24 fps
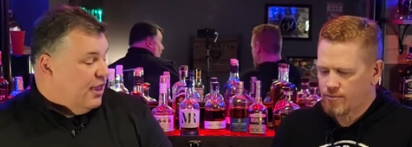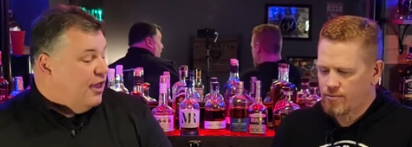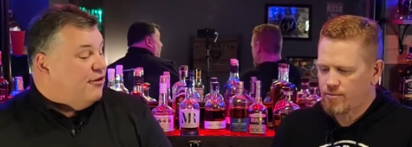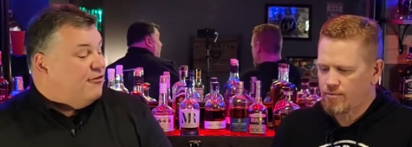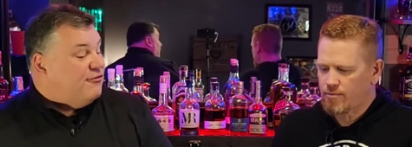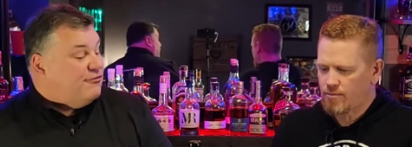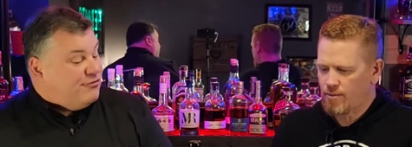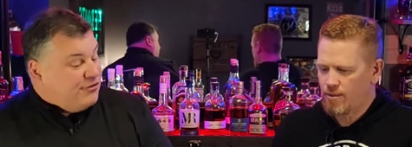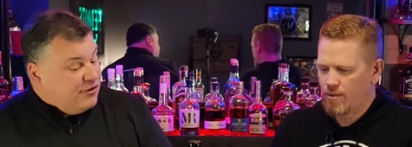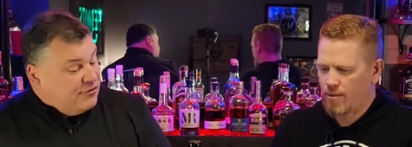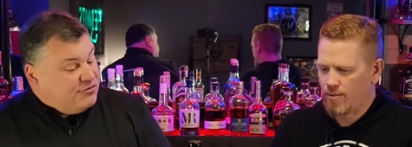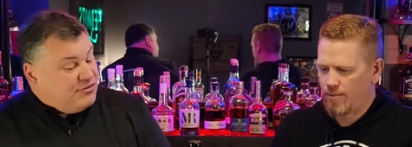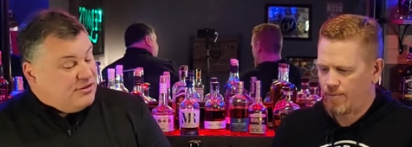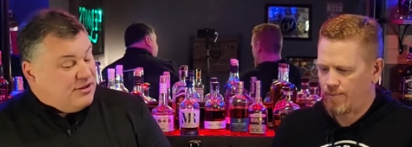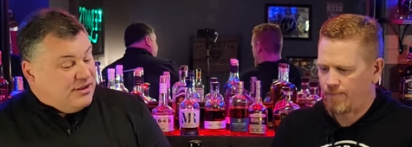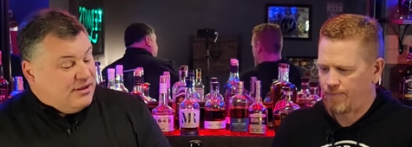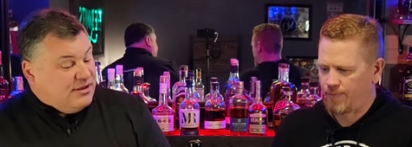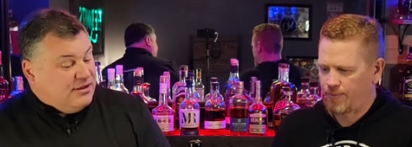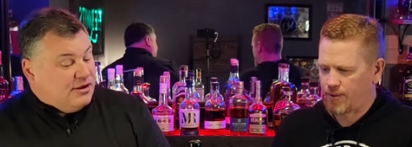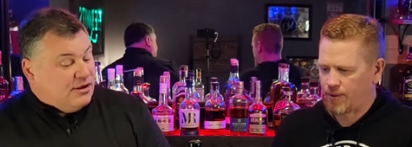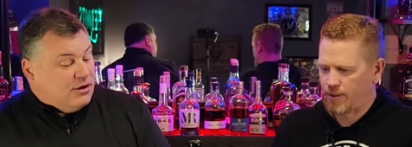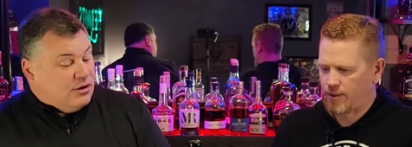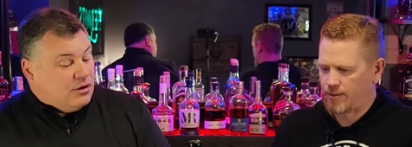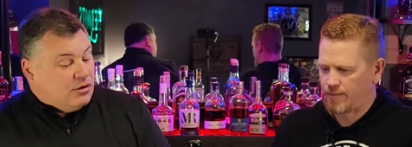Speaker 1: 15
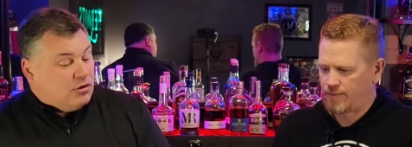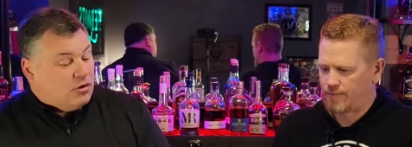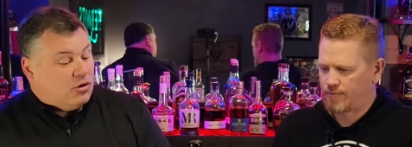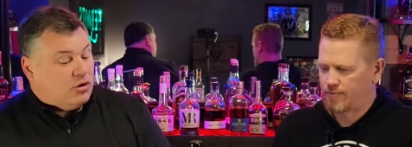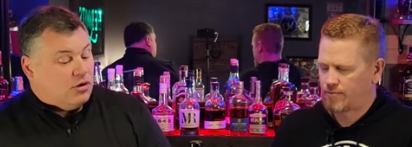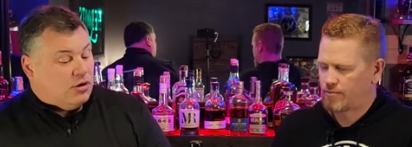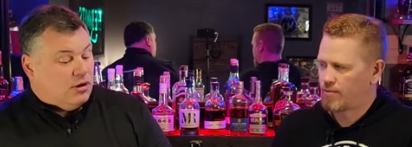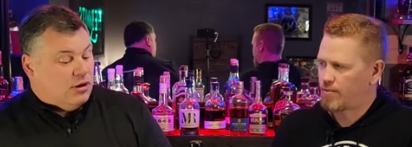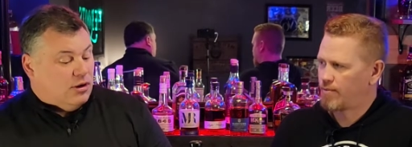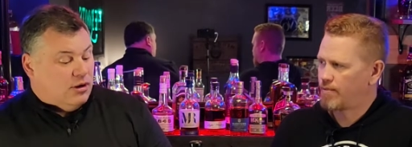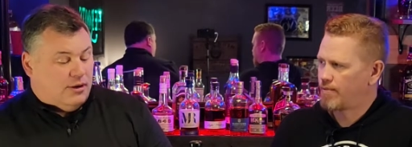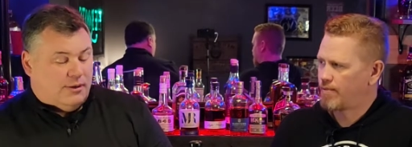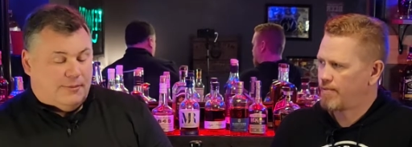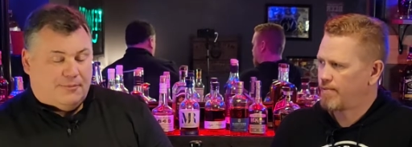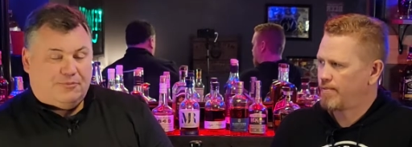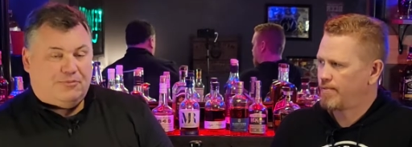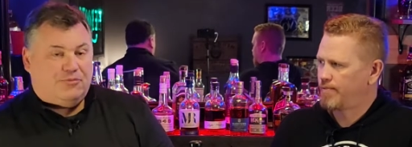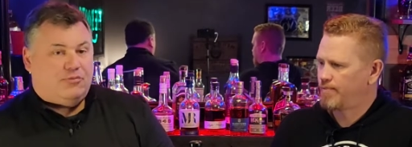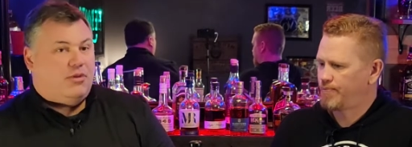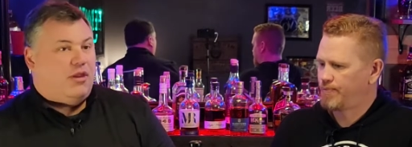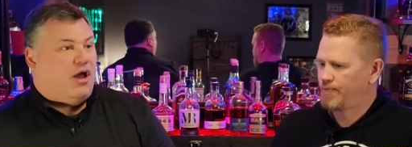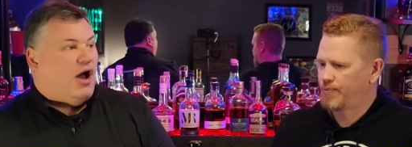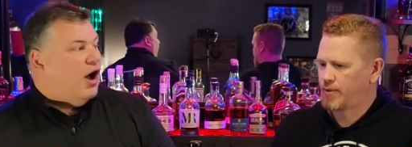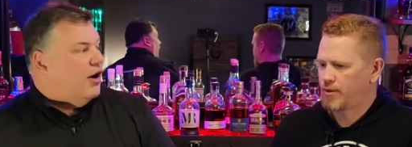year
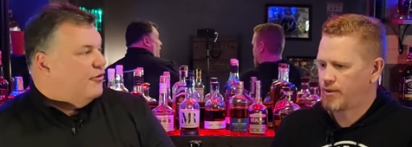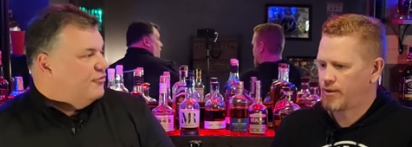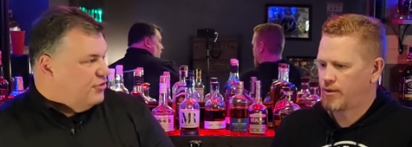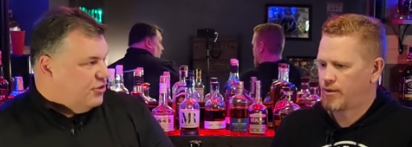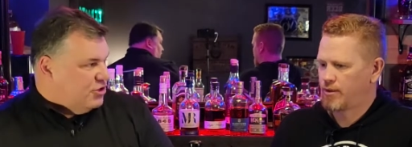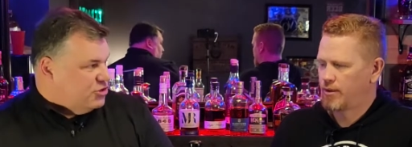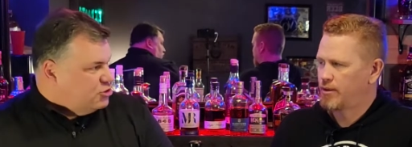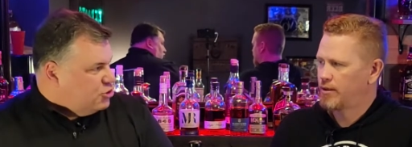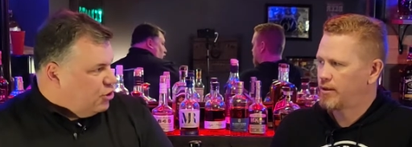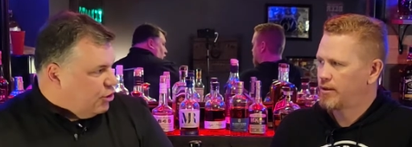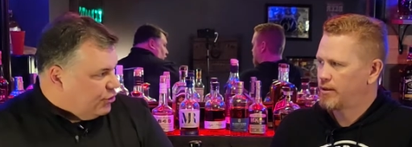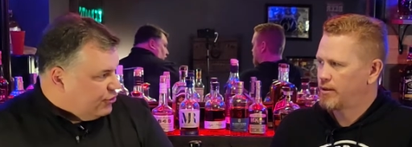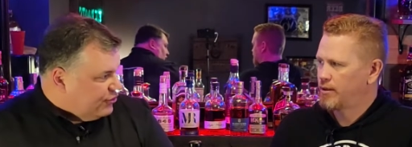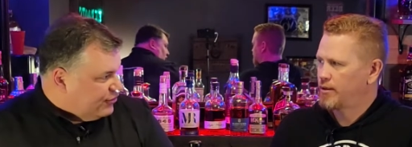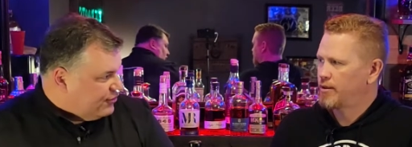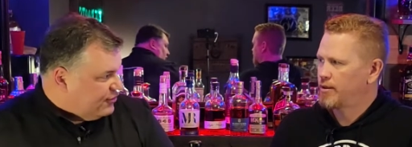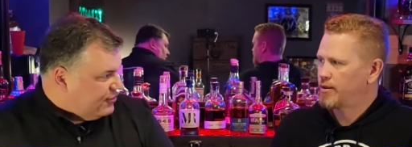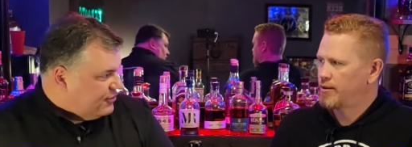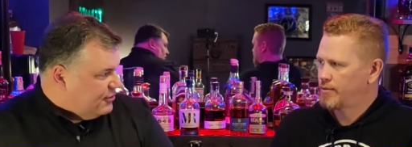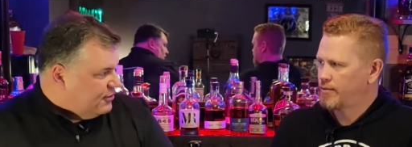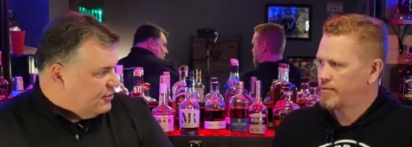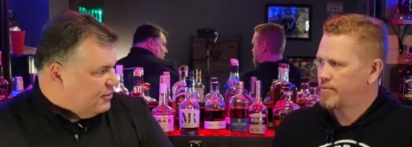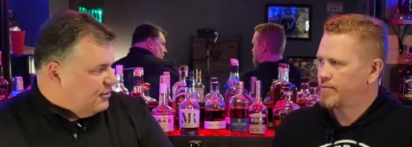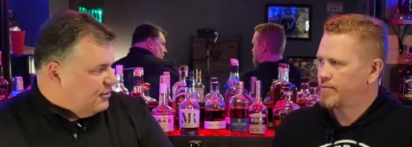off the charts.